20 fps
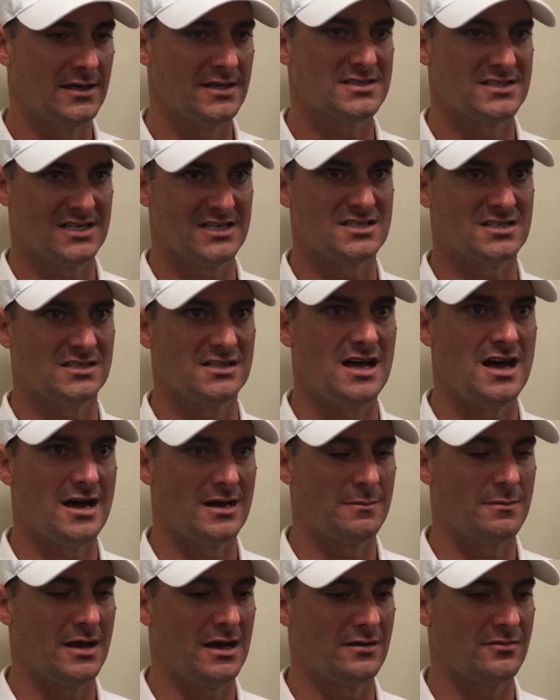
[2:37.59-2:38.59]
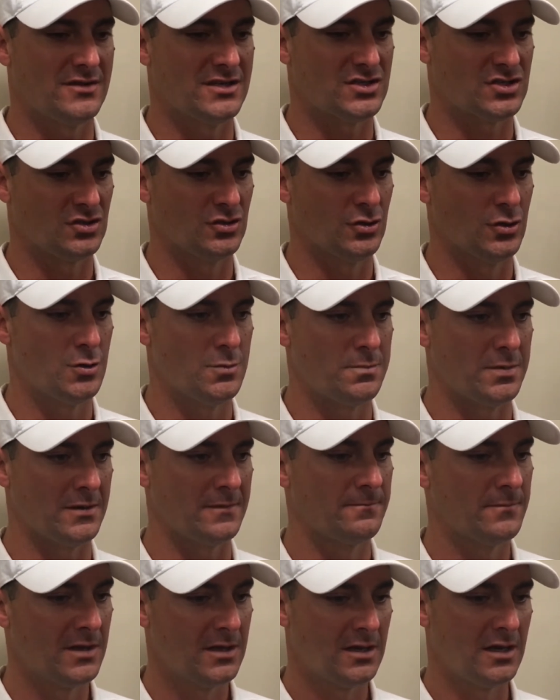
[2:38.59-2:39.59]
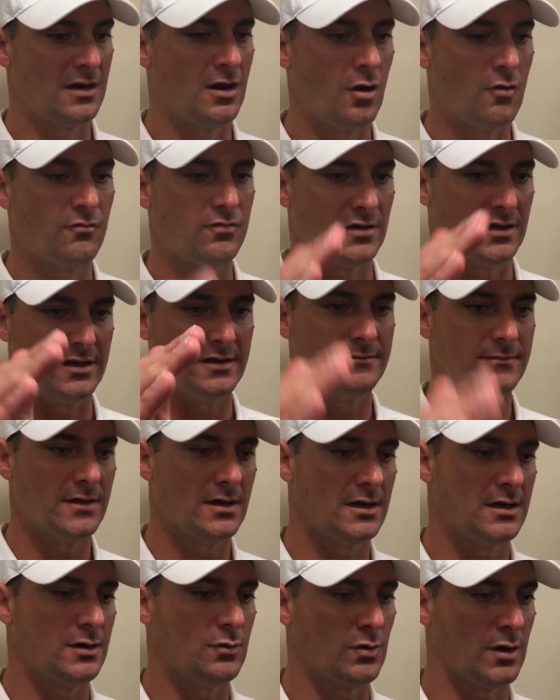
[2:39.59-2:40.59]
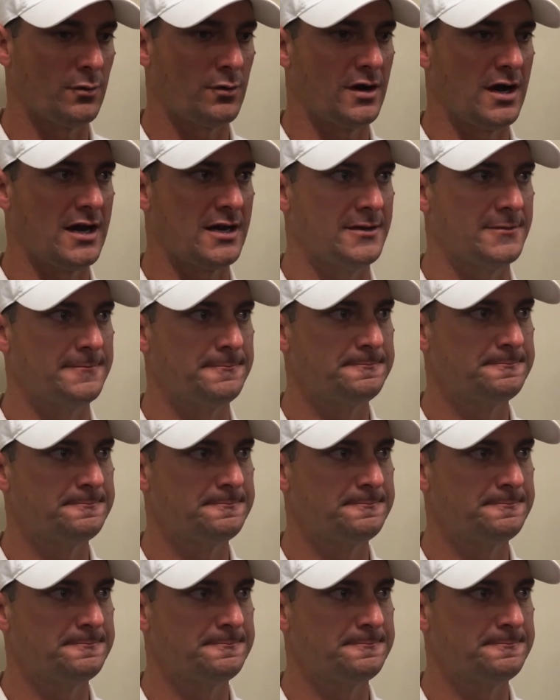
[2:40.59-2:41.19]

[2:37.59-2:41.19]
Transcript: says a lot about this group and hopefully where we're headed.